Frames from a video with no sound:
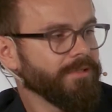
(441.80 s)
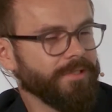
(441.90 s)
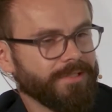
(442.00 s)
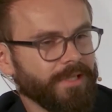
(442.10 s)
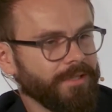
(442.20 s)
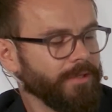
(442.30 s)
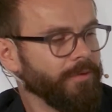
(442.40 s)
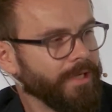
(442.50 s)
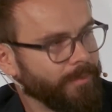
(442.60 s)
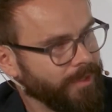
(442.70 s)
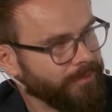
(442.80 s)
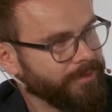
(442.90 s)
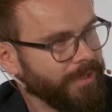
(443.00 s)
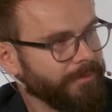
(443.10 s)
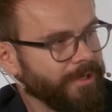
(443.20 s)
So it's not only
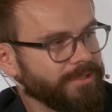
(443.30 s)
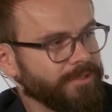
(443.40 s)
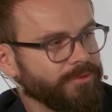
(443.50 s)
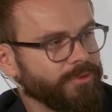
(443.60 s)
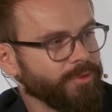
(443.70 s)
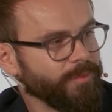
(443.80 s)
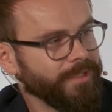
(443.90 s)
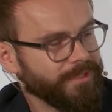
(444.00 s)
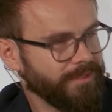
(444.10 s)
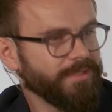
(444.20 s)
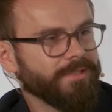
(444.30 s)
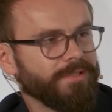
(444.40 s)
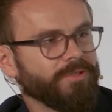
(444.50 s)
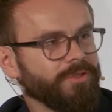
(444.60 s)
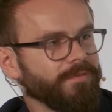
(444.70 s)
about us consuming as
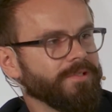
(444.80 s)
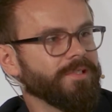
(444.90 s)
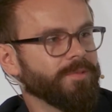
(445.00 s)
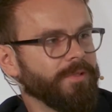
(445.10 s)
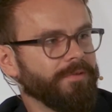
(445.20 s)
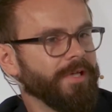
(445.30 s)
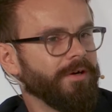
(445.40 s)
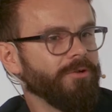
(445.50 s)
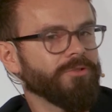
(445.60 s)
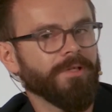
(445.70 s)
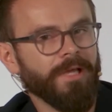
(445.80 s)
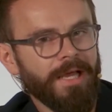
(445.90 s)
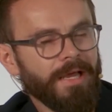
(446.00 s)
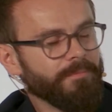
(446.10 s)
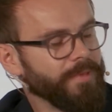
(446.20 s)
citizen services, but we are also
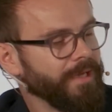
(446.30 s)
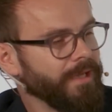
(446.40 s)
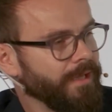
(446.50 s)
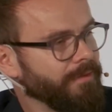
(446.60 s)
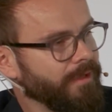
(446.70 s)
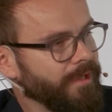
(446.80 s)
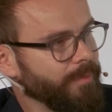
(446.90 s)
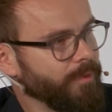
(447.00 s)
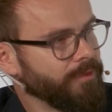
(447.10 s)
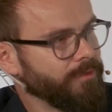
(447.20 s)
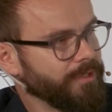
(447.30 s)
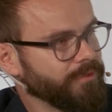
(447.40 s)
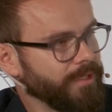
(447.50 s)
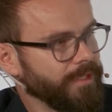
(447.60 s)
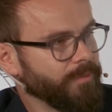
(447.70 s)
being able to
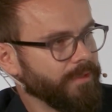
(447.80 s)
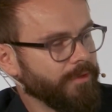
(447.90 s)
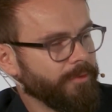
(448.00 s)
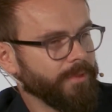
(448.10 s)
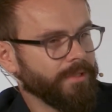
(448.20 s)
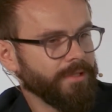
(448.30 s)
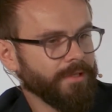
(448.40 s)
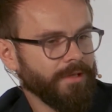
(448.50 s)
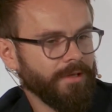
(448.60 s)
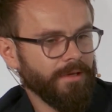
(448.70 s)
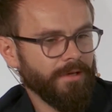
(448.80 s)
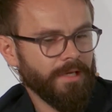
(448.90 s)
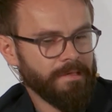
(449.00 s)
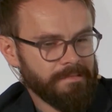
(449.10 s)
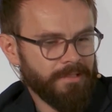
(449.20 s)
actually give the government
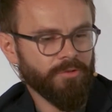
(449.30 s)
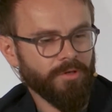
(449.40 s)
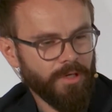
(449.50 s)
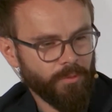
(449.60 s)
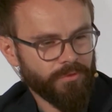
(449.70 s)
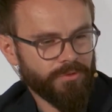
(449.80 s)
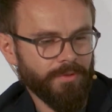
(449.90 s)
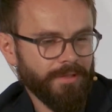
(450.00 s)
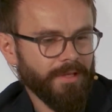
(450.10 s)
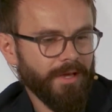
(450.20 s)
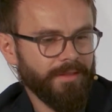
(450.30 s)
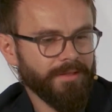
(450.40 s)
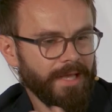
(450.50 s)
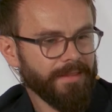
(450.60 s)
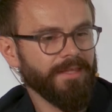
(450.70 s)
into account. So, and I
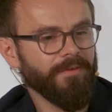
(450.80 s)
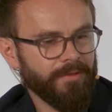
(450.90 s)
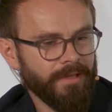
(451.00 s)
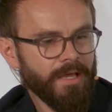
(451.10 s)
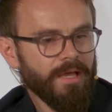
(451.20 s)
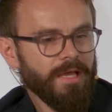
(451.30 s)
think that even